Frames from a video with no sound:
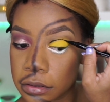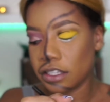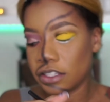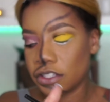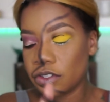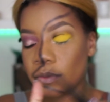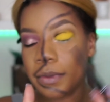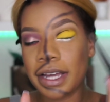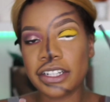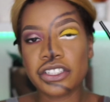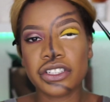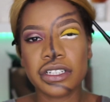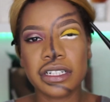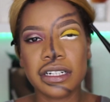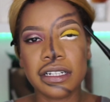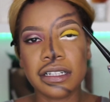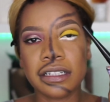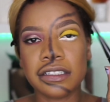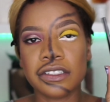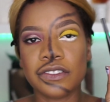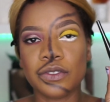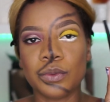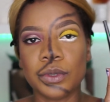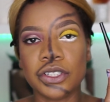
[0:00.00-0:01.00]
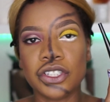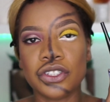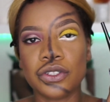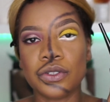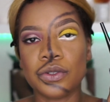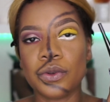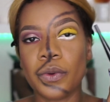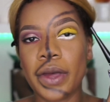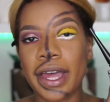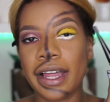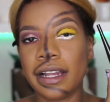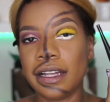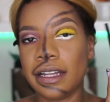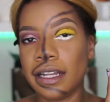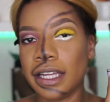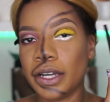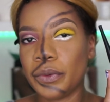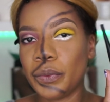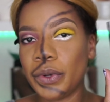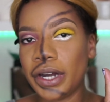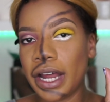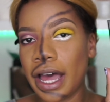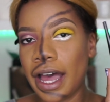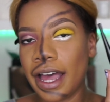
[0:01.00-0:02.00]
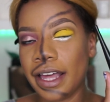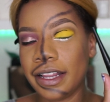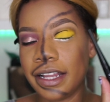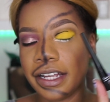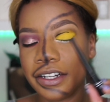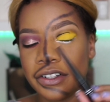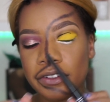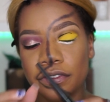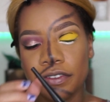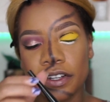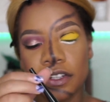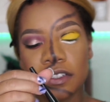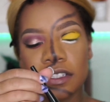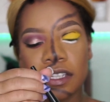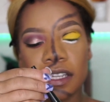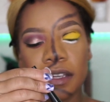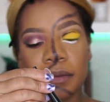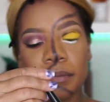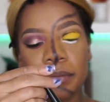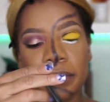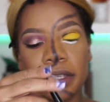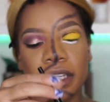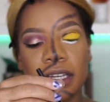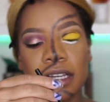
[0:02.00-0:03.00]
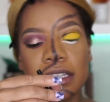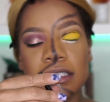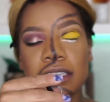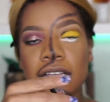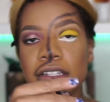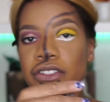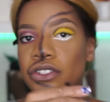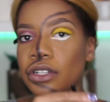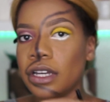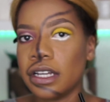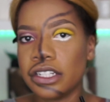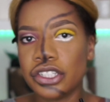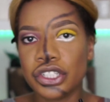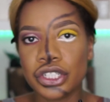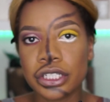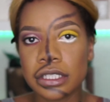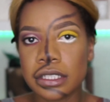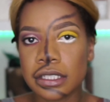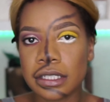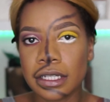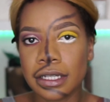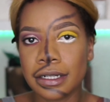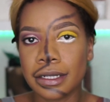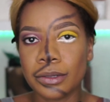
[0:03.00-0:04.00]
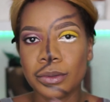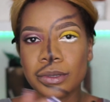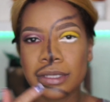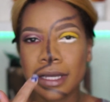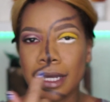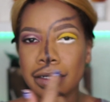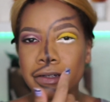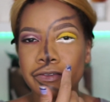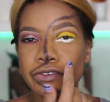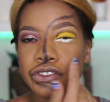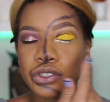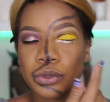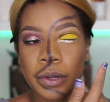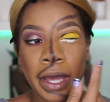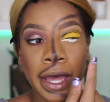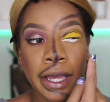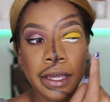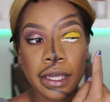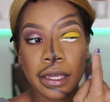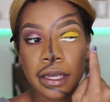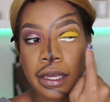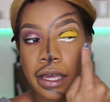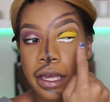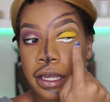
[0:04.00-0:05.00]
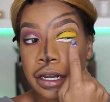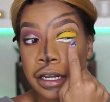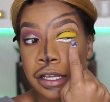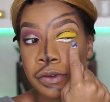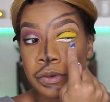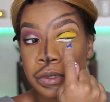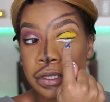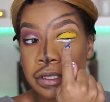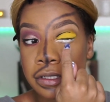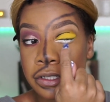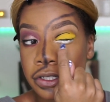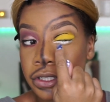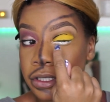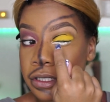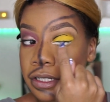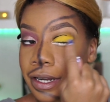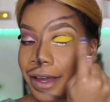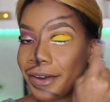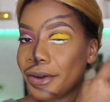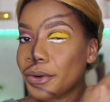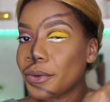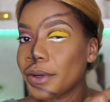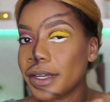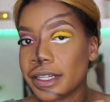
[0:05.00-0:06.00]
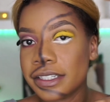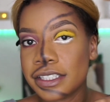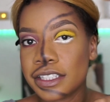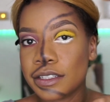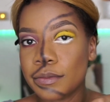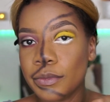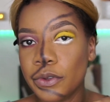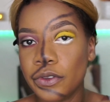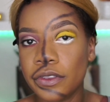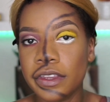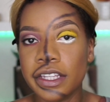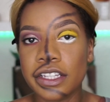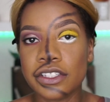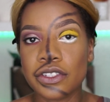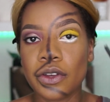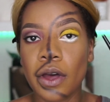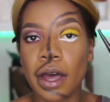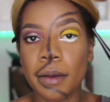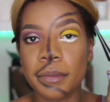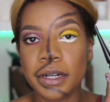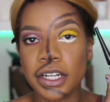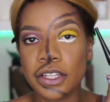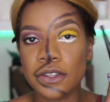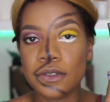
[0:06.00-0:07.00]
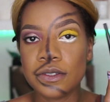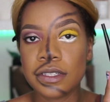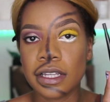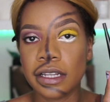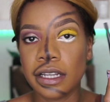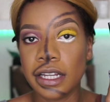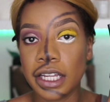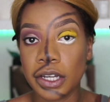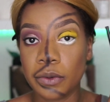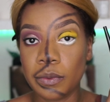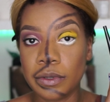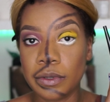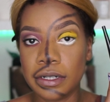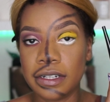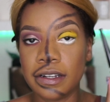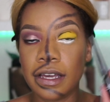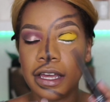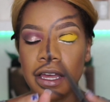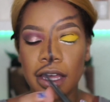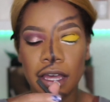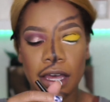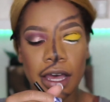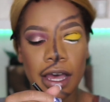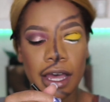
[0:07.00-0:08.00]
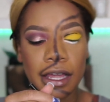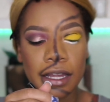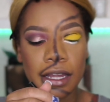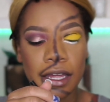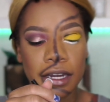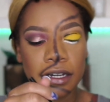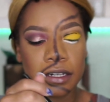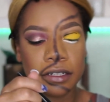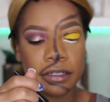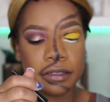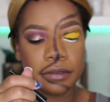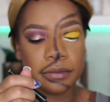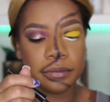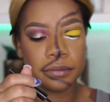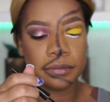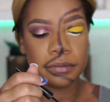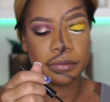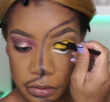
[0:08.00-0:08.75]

So I'm actually going to switch to a liquid eyeliner felt tip because, as you guys just seen, it was kind of dragging and it was just not going as smoothly. So I'm going to use a liquid eyeliner.